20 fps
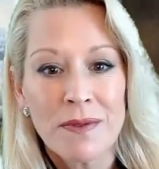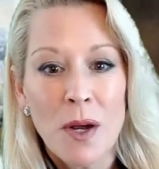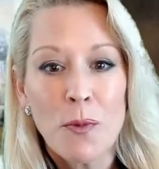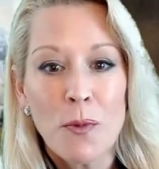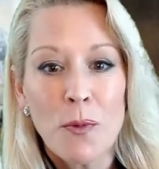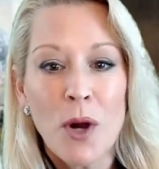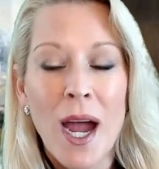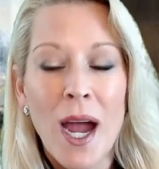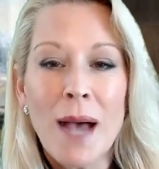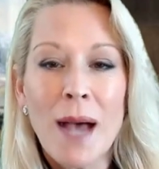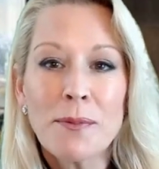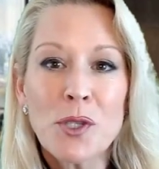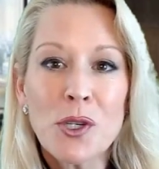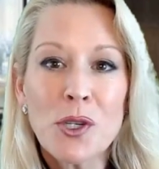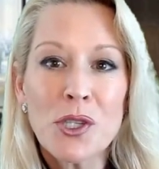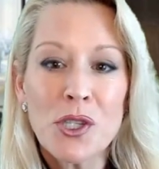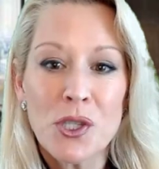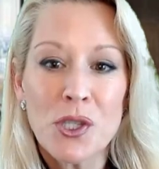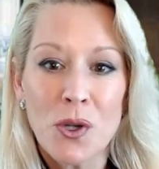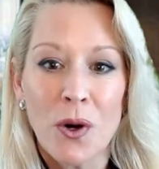Perhaps you're a
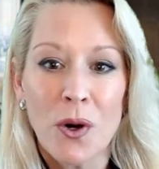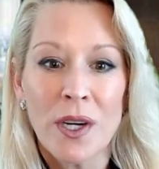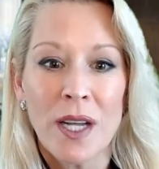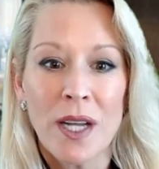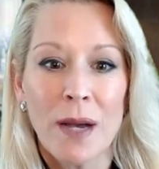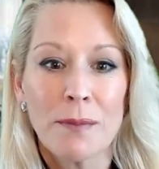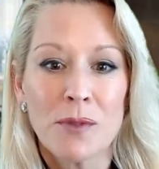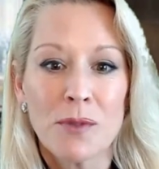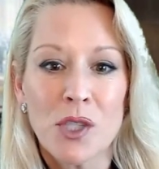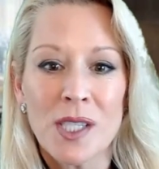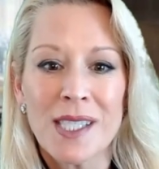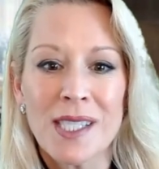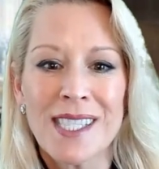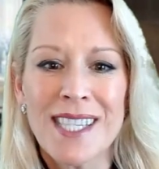startup just